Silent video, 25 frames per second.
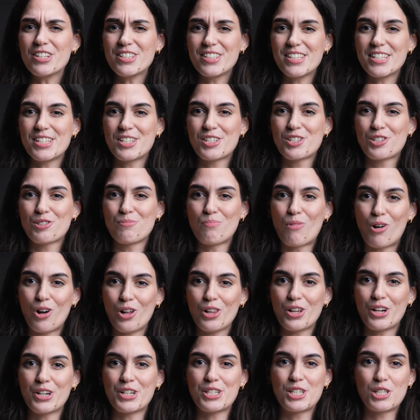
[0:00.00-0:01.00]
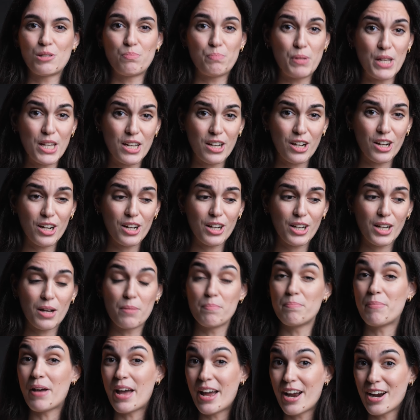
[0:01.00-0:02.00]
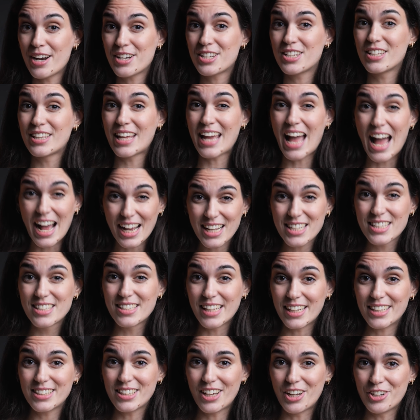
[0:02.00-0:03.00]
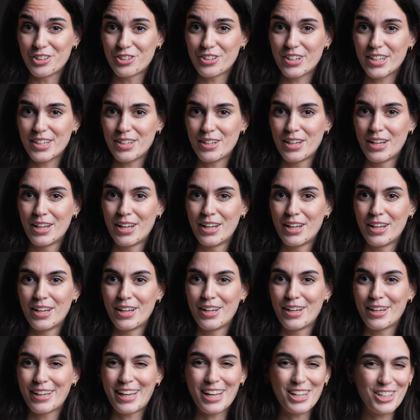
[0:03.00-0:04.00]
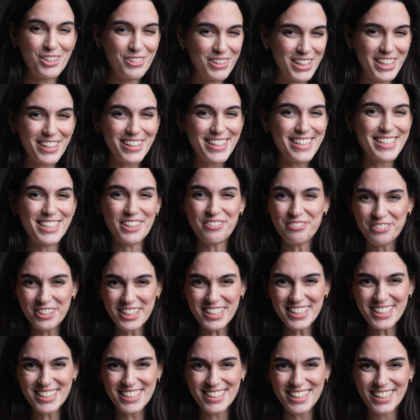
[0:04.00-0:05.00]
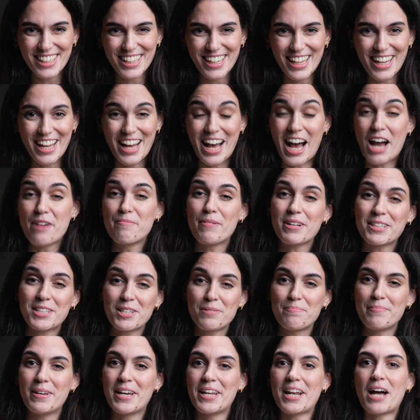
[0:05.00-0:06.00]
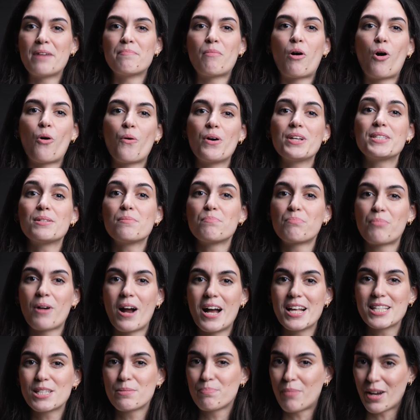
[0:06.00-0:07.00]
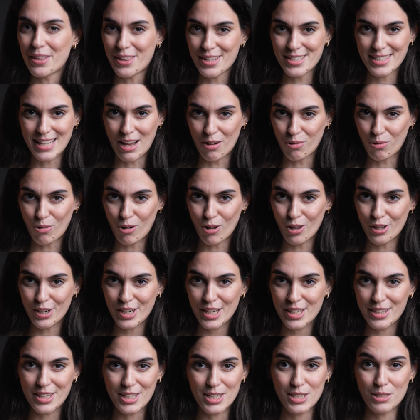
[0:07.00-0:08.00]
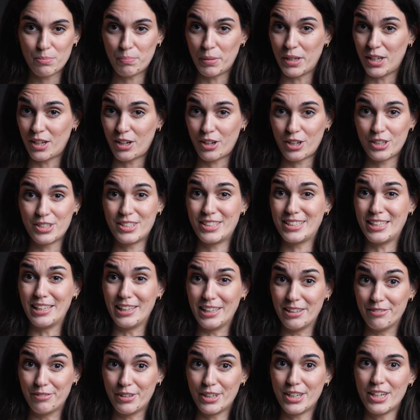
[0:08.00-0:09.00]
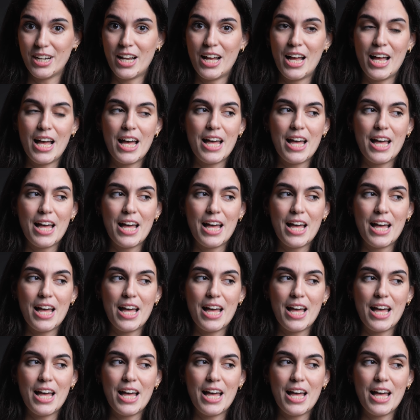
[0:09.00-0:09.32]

This smaller speaker compared to the X six hundred? Can you hear a difference? I must admit, I'm always impressed by the sound quality these speakers deliver.